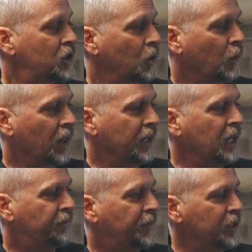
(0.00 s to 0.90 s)
It's a really
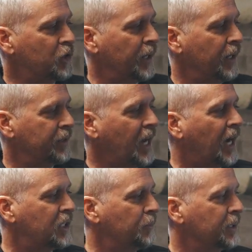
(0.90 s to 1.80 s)
neat feature here,
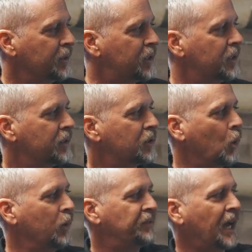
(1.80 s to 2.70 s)
documents.
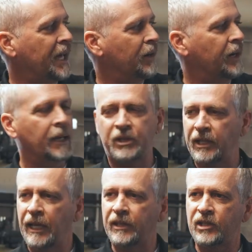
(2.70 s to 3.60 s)
So we've got our
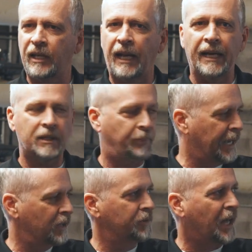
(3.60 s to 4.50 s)
MCS Connect
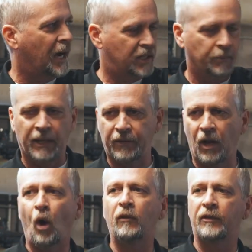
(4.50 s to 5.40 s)
panel document, an
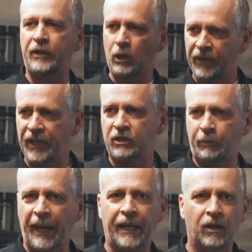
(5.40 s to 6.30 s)
overview of this
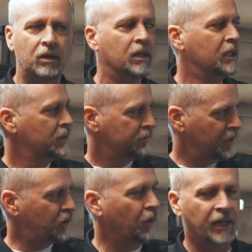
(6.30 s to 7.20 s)
panel
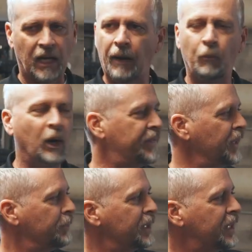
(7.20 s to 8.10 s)
that's going to come with
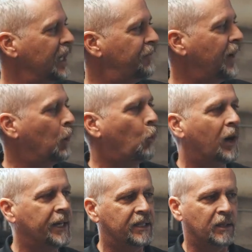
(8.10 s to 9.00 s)
it. But then if I
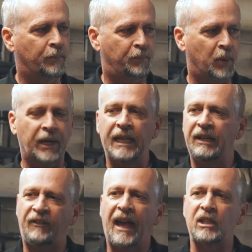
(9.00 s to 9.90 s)
wanted to put
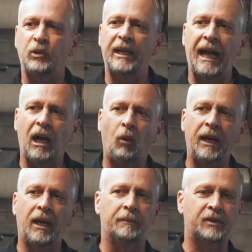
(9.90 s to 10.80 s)
any factory
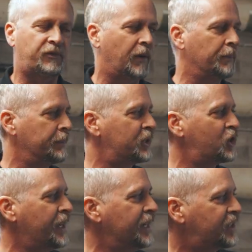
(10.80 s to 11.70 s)
ILMs from the
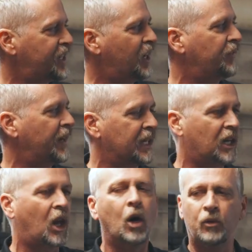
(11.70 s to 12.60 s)
machine itself, I could
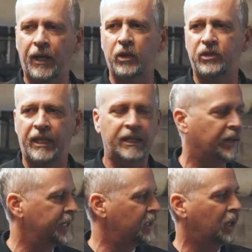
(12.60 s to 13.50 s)
load those in
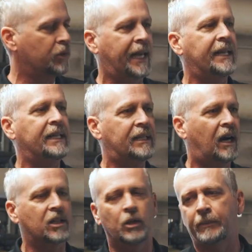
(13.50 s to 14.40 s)
here. I could load any
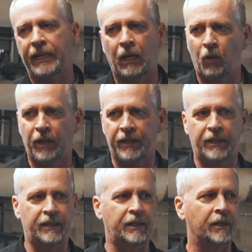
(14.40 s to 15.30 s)
document I wanted
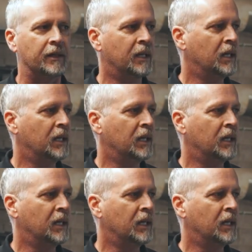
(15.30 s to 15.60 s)
in here.